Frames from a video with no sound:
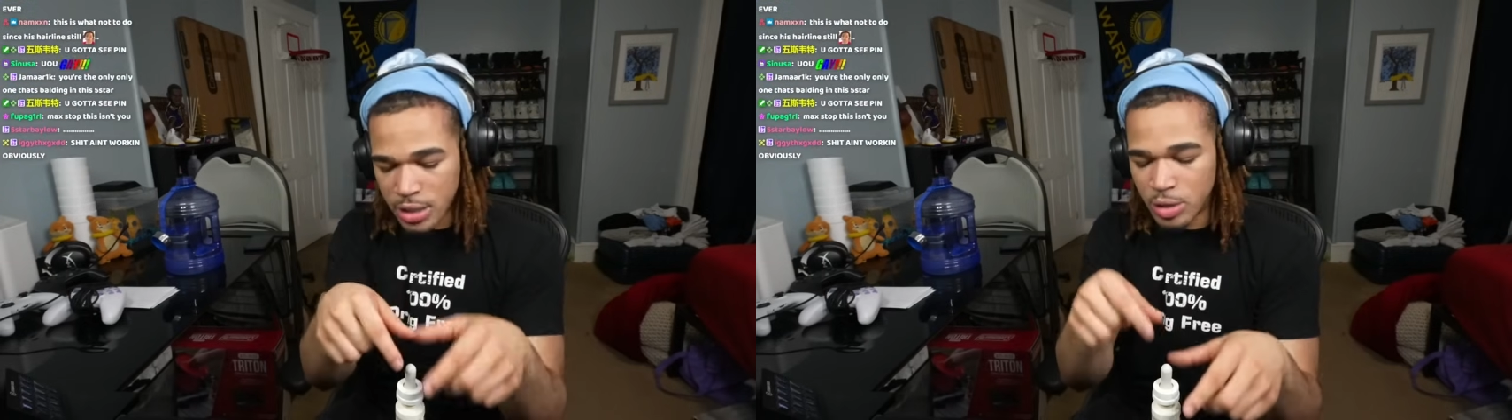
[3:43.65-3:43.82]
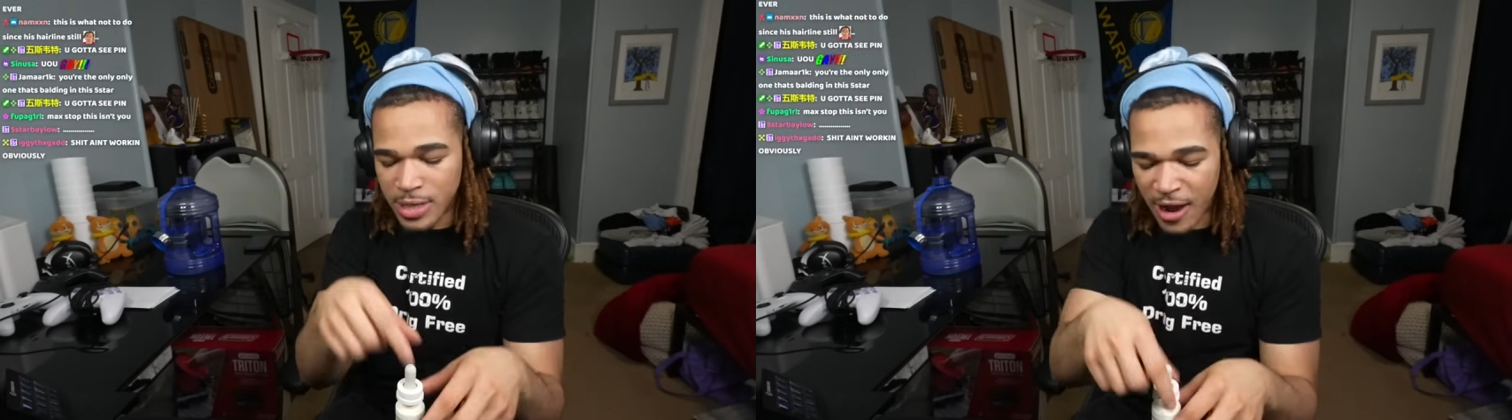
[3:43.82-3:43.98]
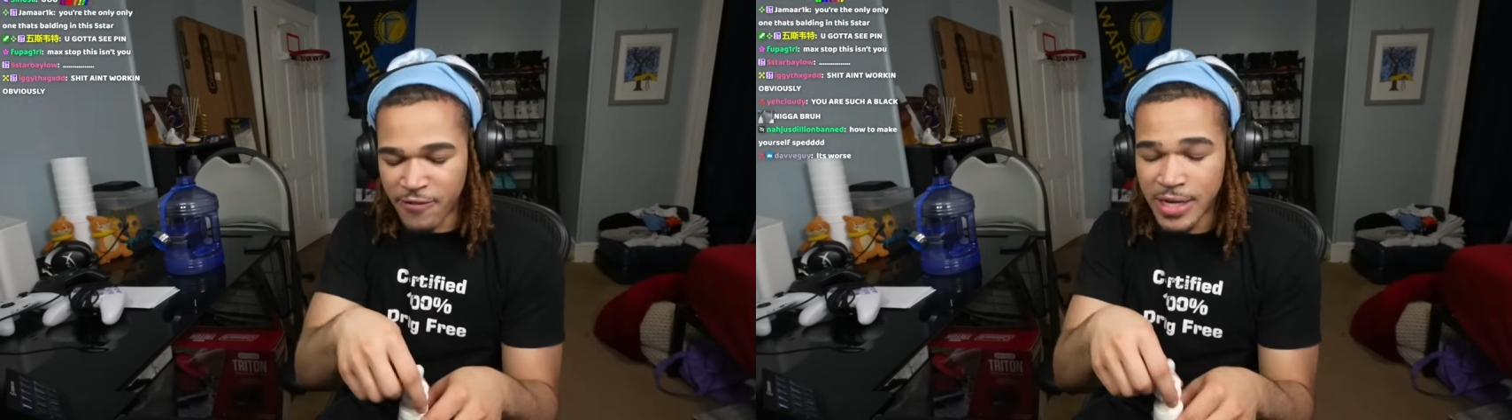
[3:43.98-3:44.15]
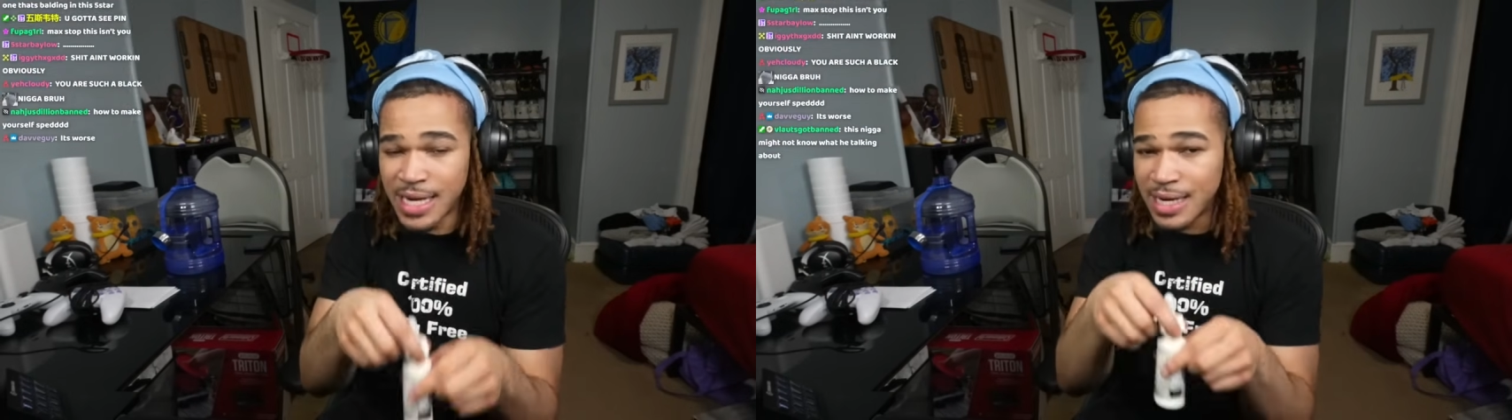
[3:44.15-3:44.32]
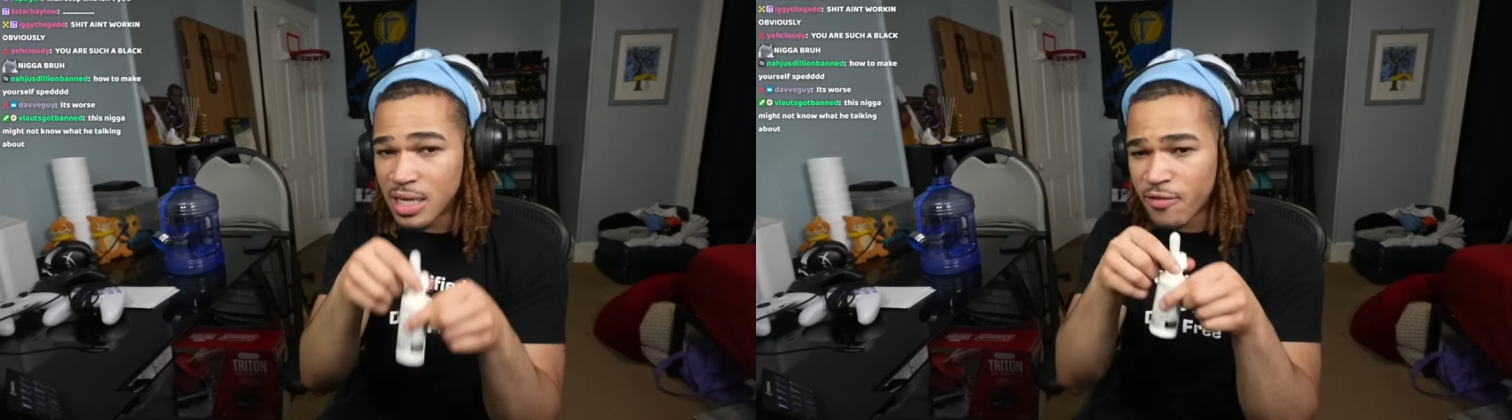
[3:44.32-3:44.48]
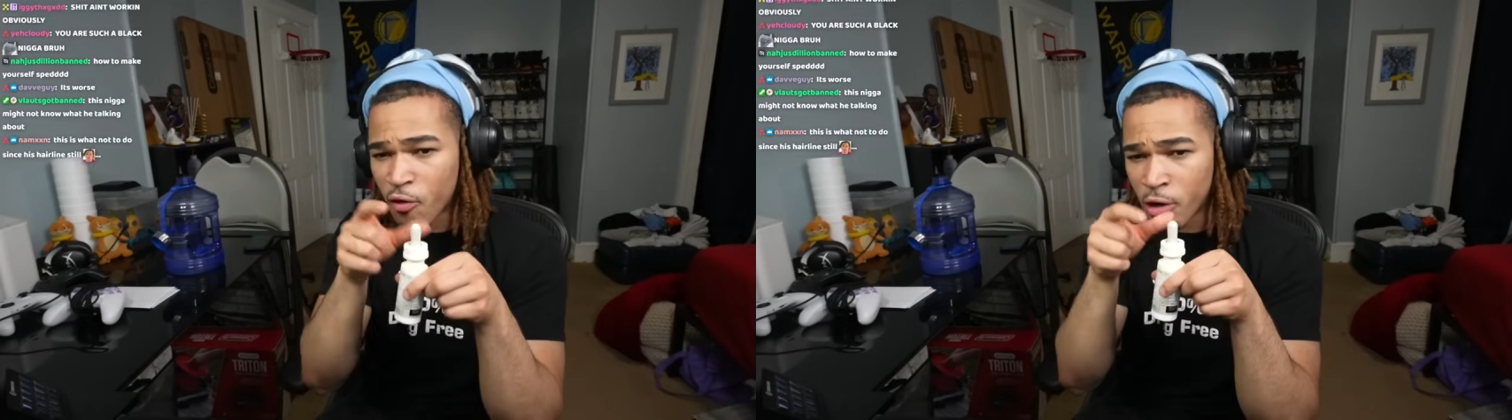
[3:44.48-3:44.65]
you definitely need
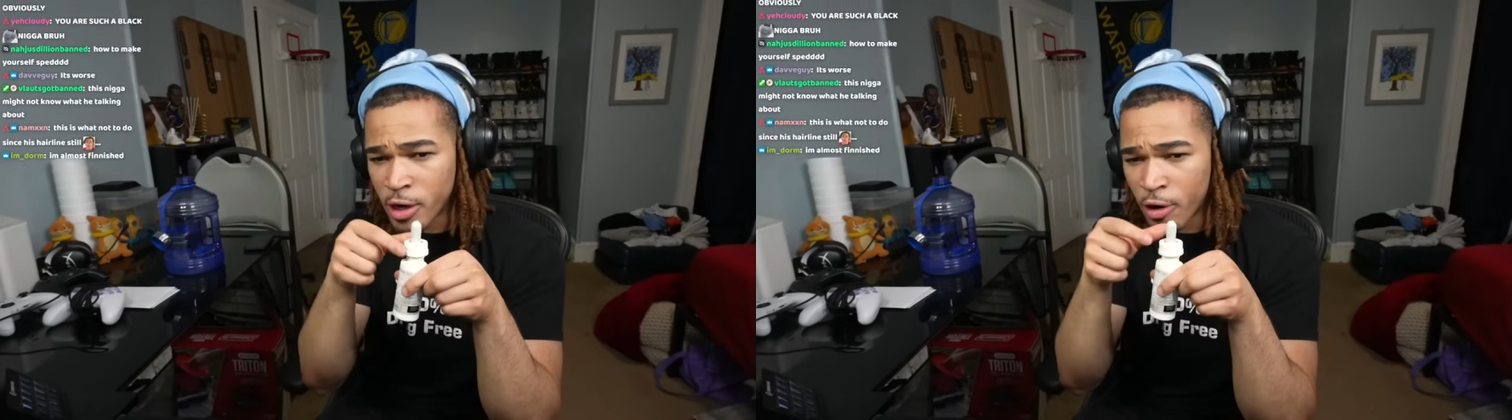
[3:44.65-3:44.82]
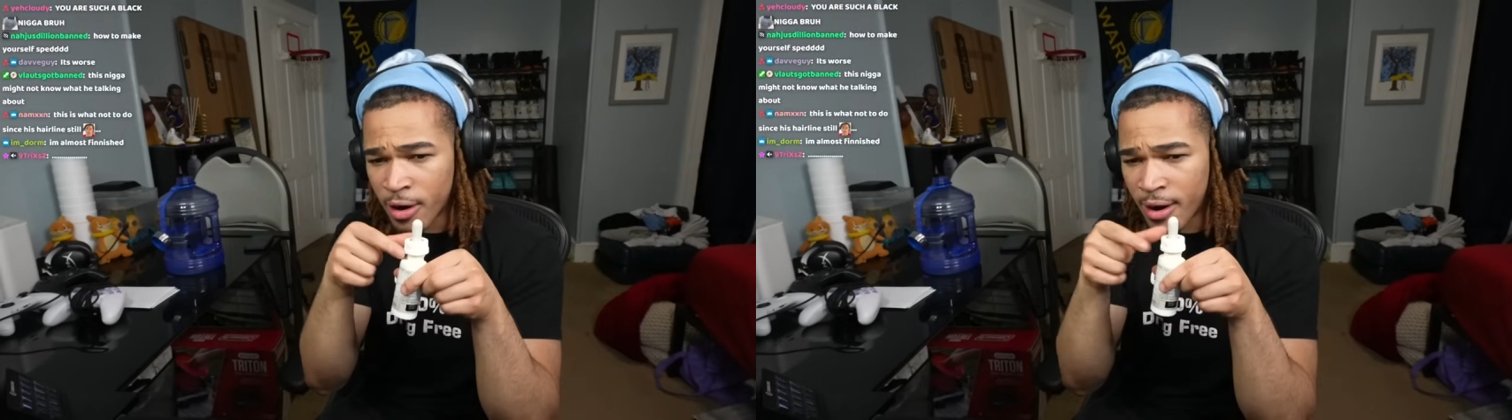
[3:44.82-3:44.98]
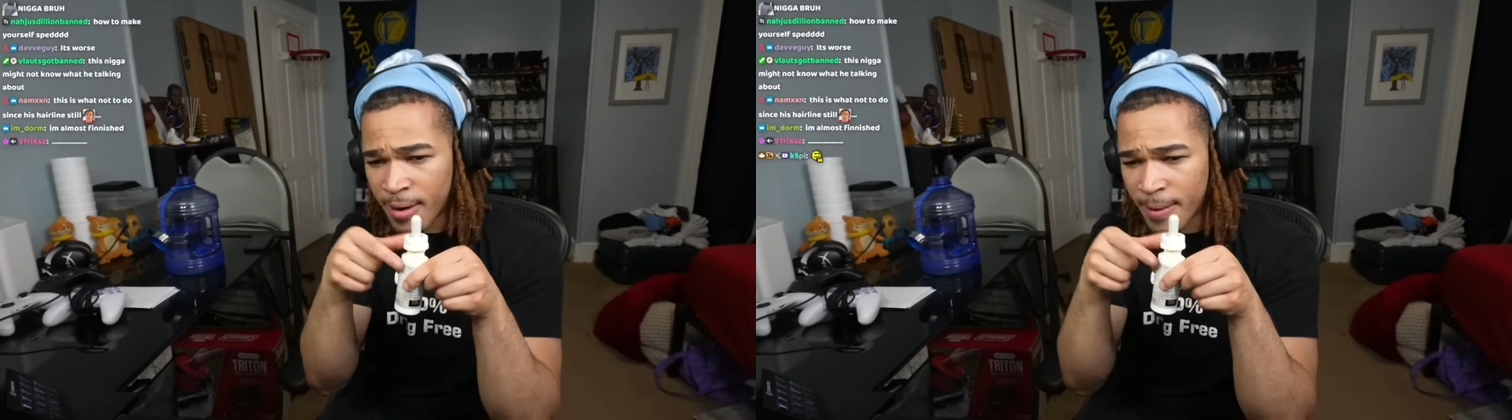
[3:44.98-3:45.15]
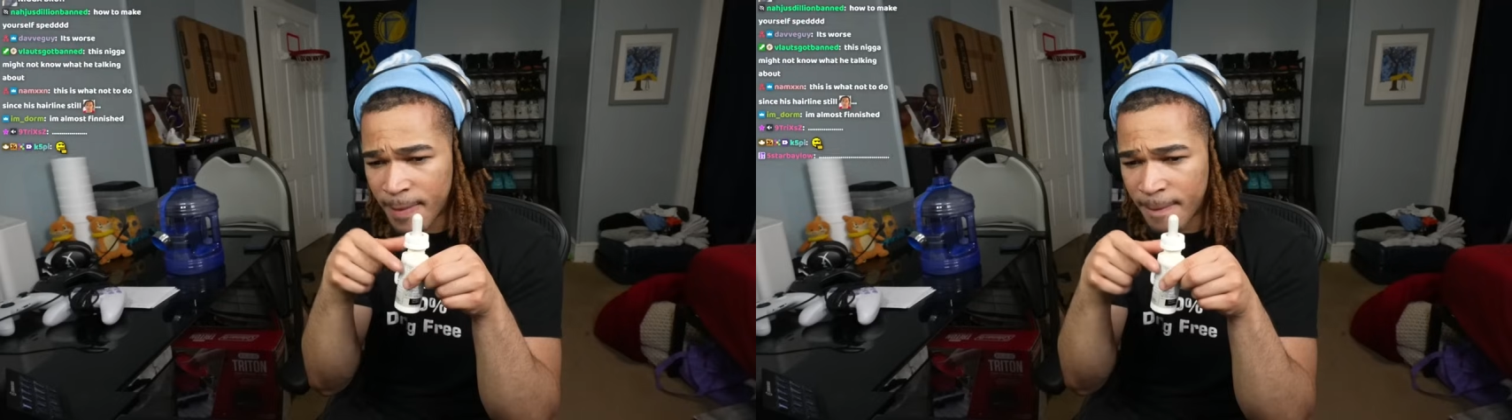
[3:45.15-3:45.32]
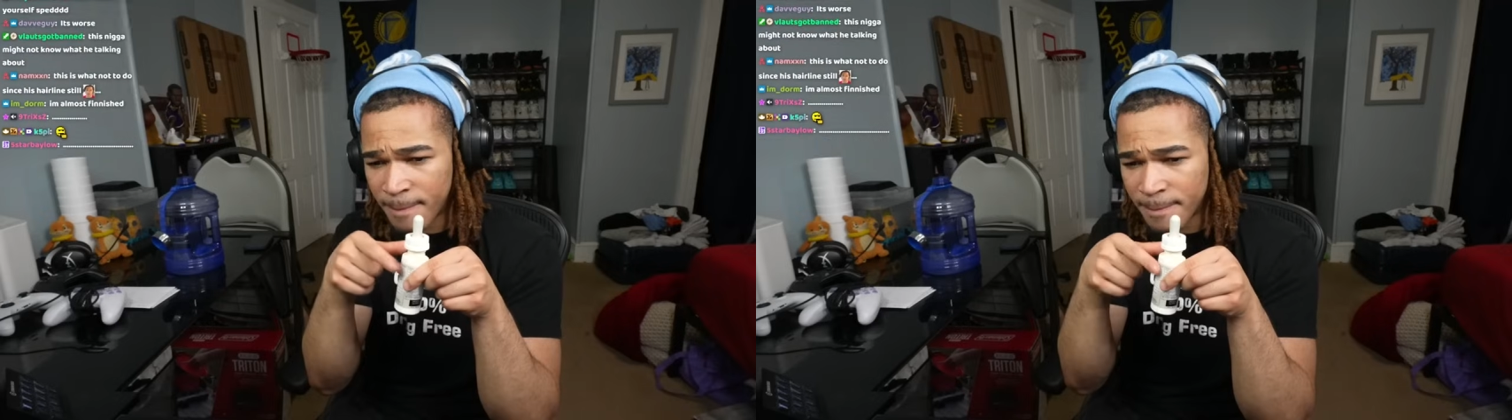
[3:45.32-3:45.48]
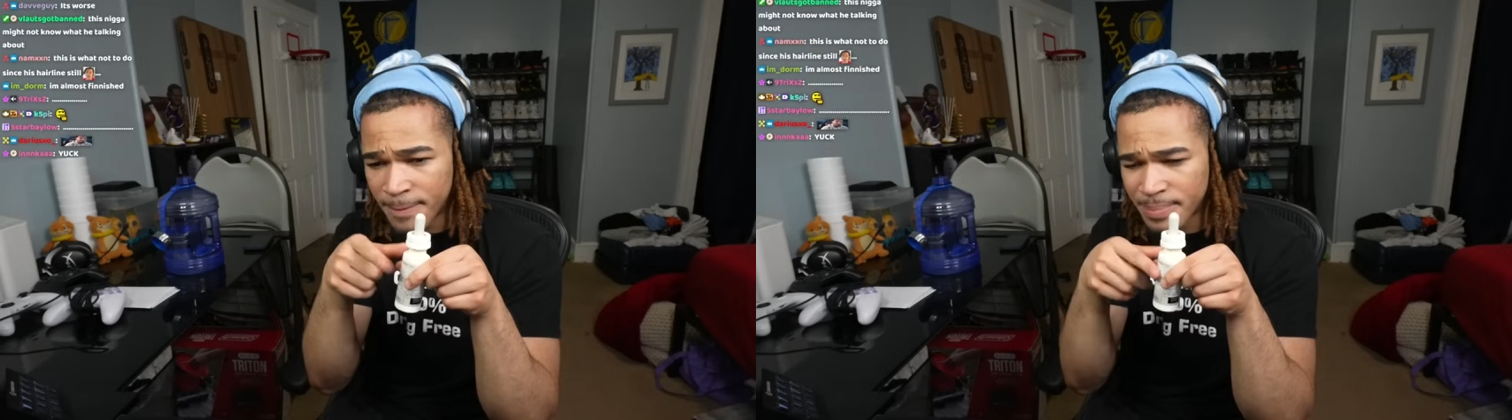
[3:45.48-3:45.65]
this for your,
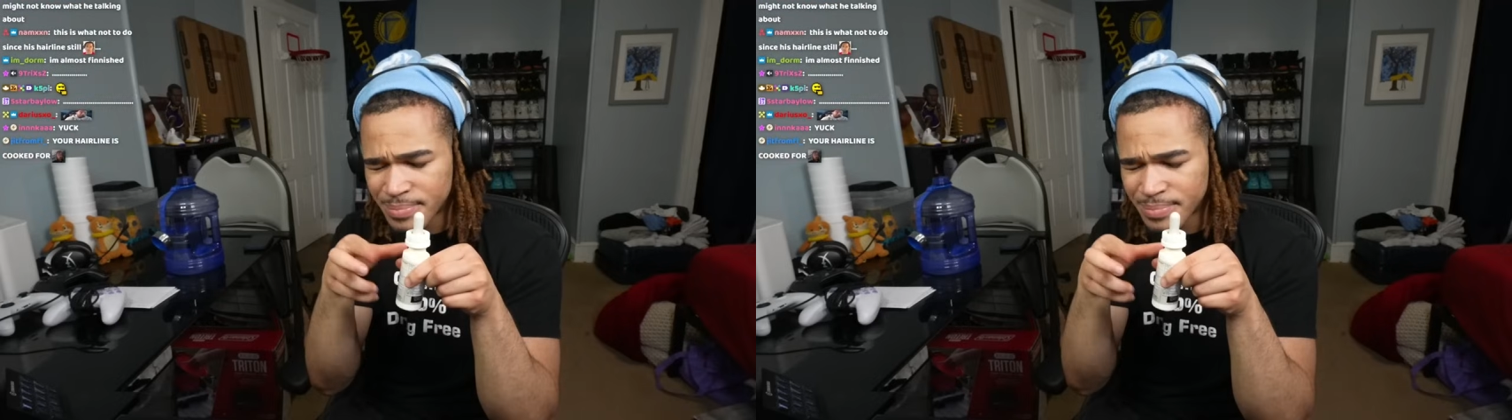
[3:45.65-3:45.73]
um,